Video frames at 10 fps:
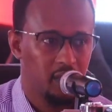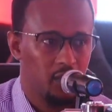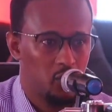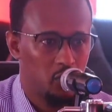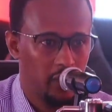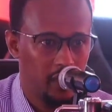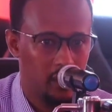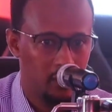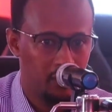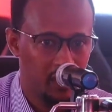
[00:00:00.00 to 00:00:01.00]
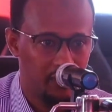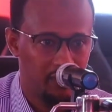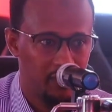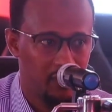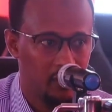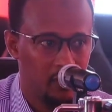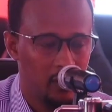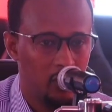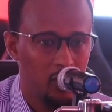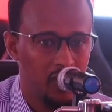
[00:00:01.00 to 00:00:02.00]
So in brief,
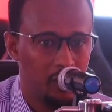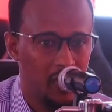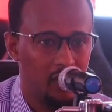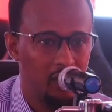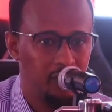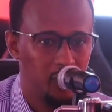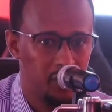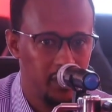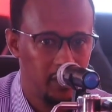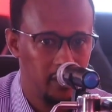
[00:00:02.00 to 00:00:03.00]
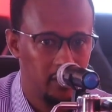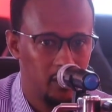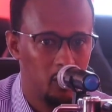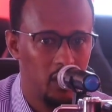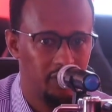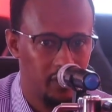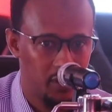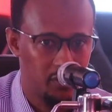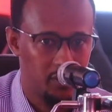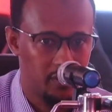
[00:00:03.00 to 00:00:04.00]
those are my 14
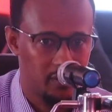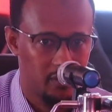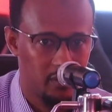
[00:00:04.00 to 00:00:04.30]
qualifications,